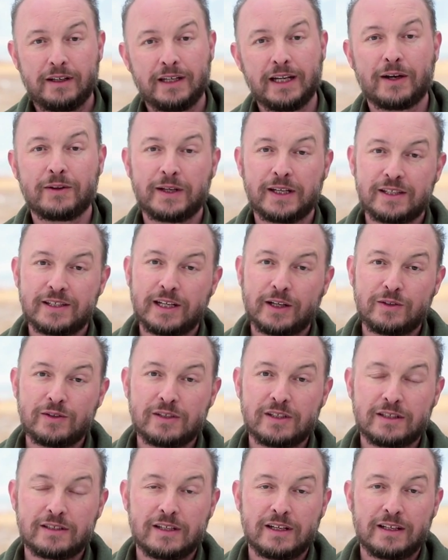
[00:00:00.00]
Now that
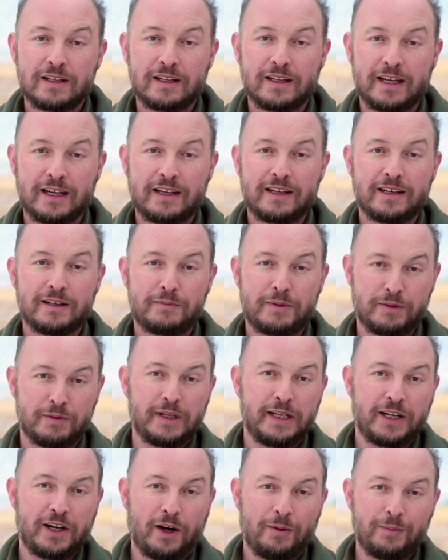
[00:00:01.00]
sounds like it'd be
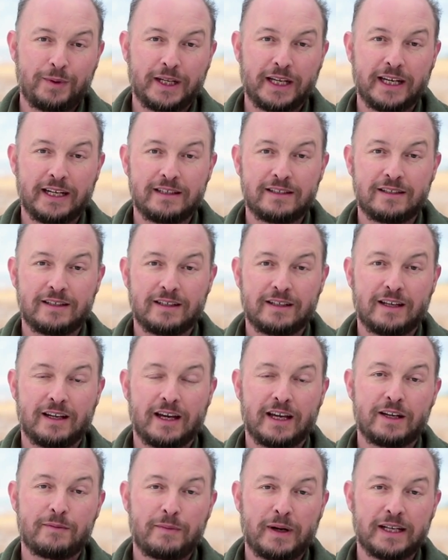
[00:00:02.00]
really complicated,
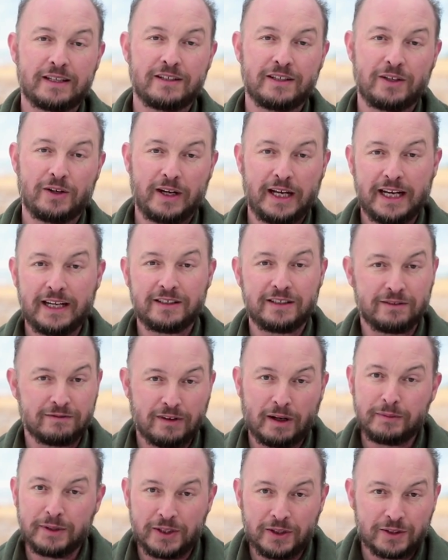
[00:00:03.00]
like patting your head and
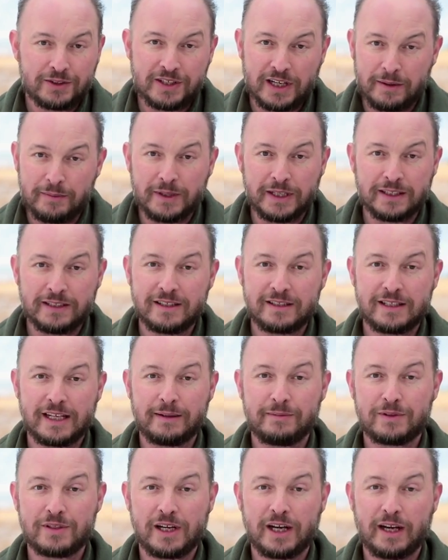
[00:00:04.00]
rubbing your tummy at the
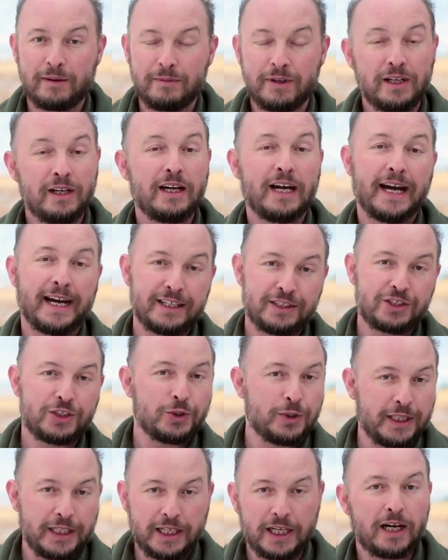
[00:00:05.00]
same time and
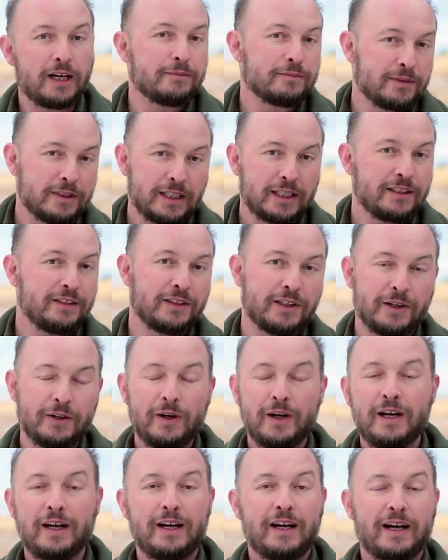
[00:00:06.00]
chewing gum, you know,
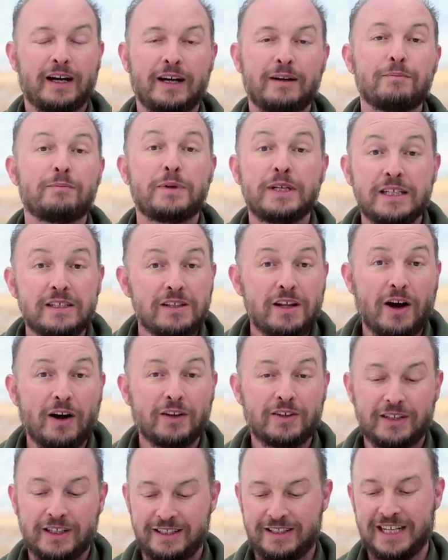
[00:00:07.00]
but it's
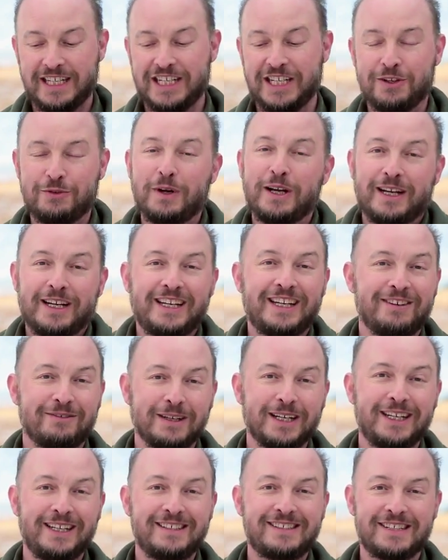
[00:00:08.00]
not. It's actually really,
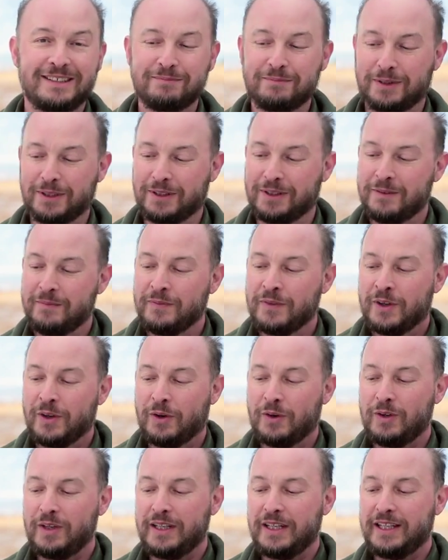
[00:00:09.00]
really simple.
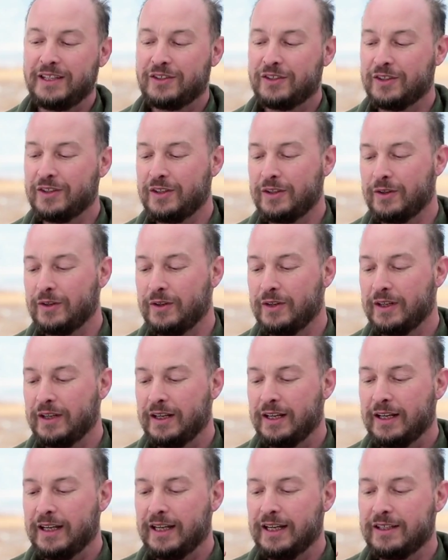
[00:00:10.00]
All you need to do
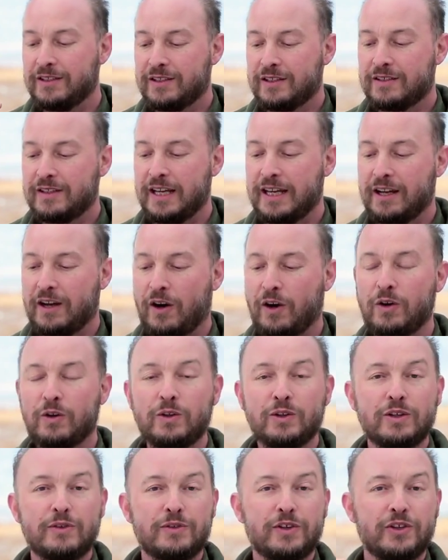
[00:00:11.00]
is to take
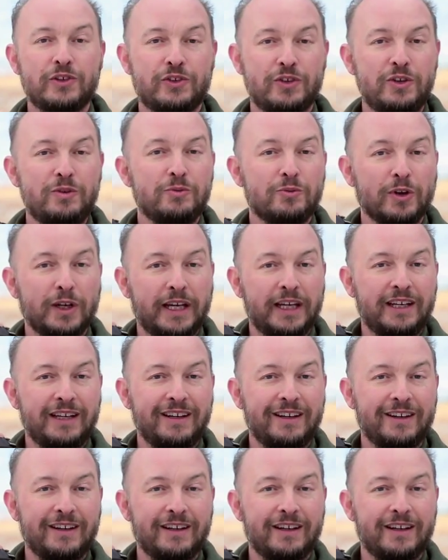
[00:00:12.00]
hold of the zoom ring